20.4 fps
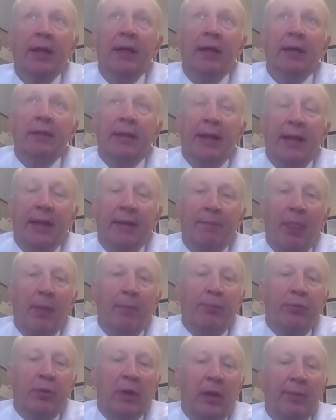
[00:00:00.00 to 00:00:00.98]
Then
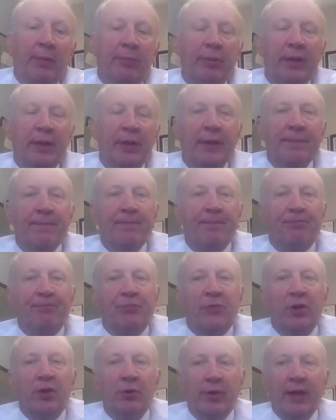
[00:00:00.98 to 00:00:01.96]
probably
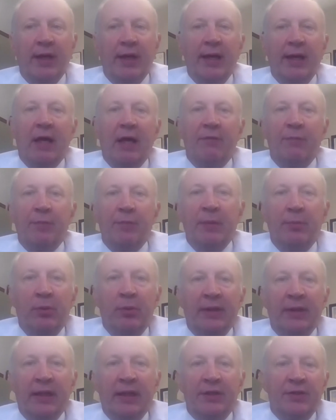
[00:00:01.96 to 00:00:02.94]
you can have
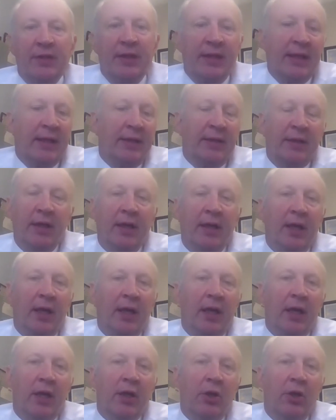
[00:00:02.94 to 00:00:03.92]
people in that setting. And
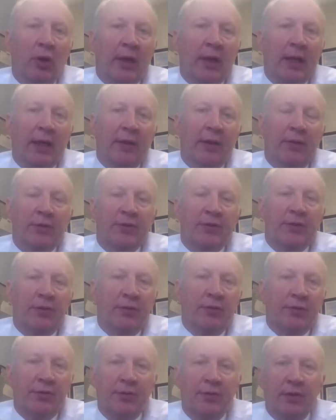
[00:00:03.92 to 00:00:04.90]
there's
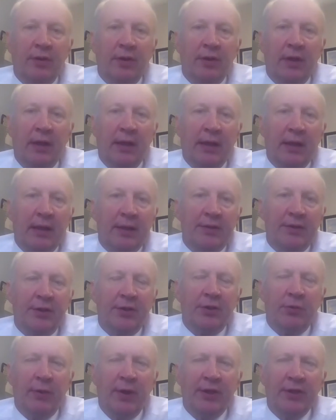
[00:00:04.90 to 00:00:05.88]
a
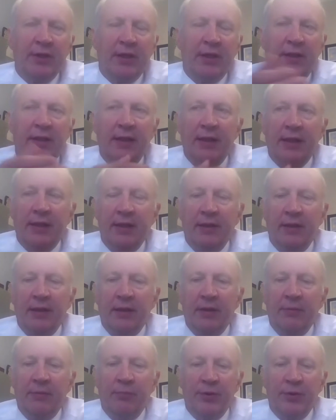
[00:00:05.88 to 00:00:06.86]
situation I think
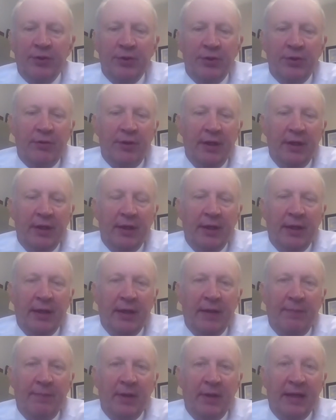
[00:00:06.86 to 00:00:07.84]
in Missouri.
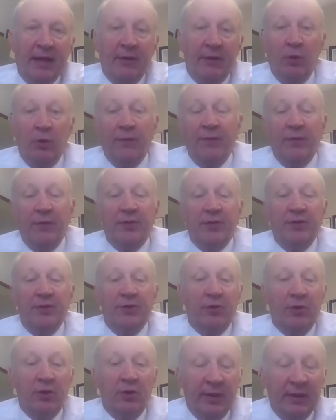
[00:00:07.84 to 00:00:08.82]
And I don't know if there's
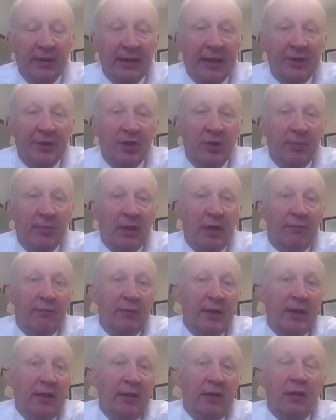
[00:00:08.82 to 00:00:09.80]
this urban legend, but I've
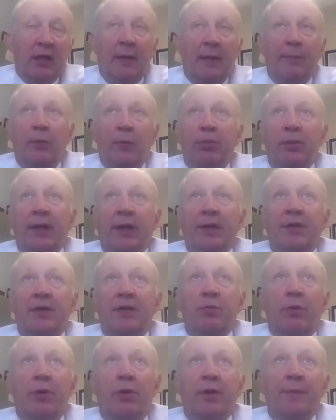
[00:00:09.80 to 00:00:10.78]
read it in a couple of
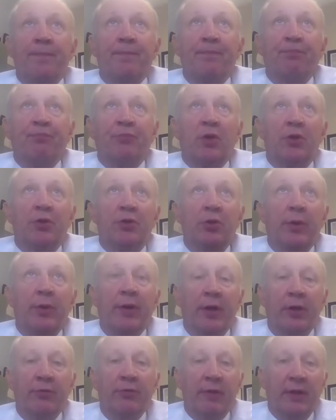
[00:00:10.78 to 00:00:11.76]
places where two
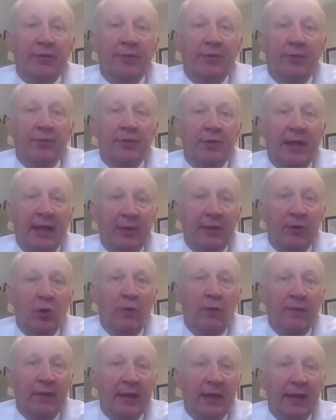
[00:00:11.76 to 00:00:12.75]
hairdressers had
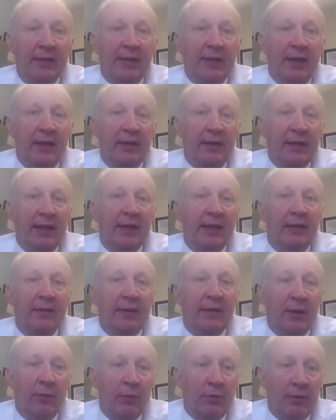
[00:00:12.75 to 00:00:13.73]
COVID-19, and
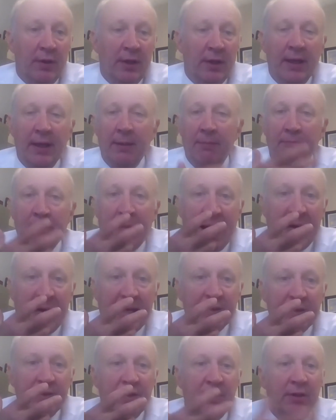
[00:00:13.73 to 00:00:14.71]
they were
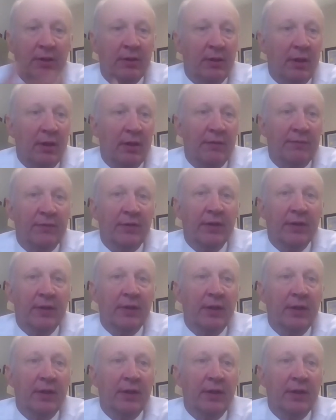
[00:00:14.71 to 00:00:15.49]
masked and gloved and